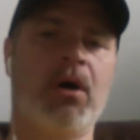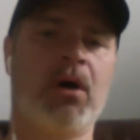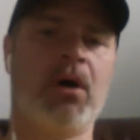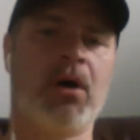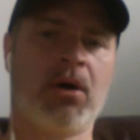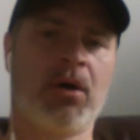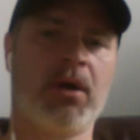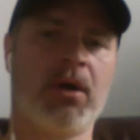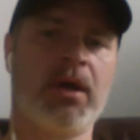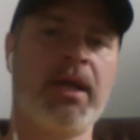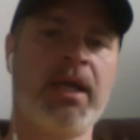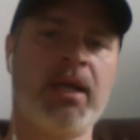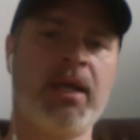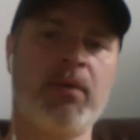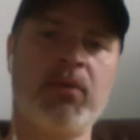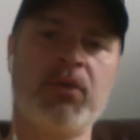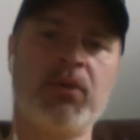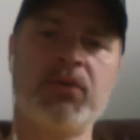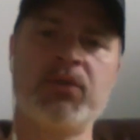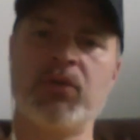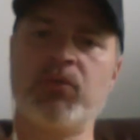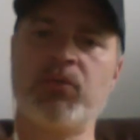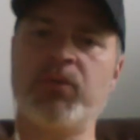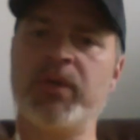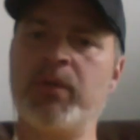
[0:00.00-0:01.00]
are able
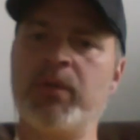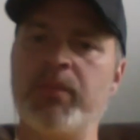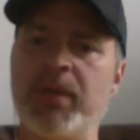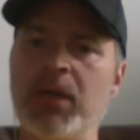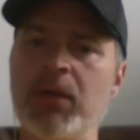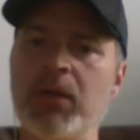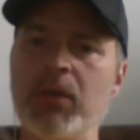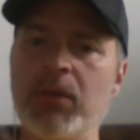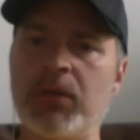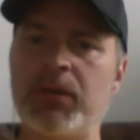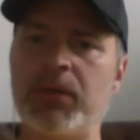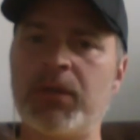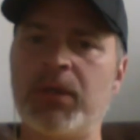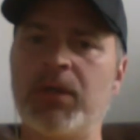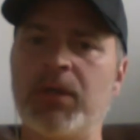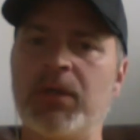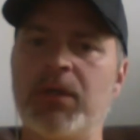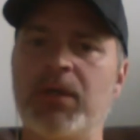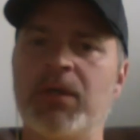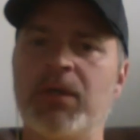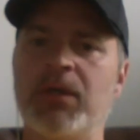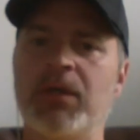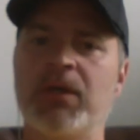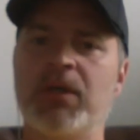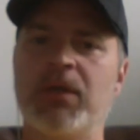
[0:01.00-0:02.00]
to rebuild.
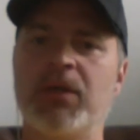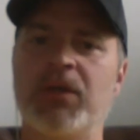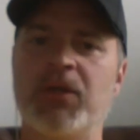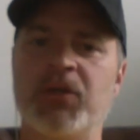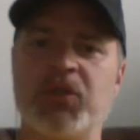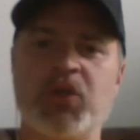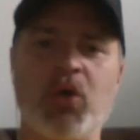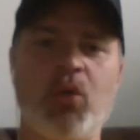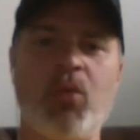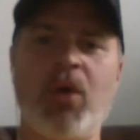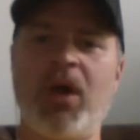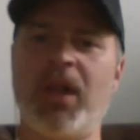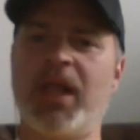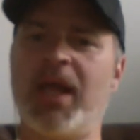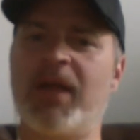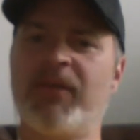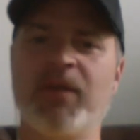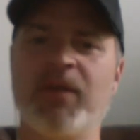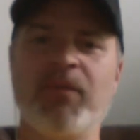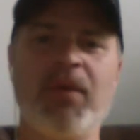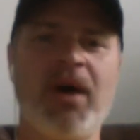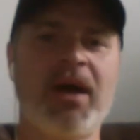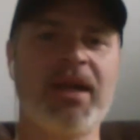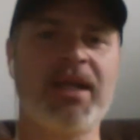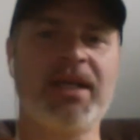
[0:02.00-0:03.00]
So while
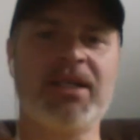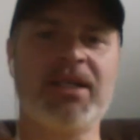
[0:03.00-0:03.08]
everybody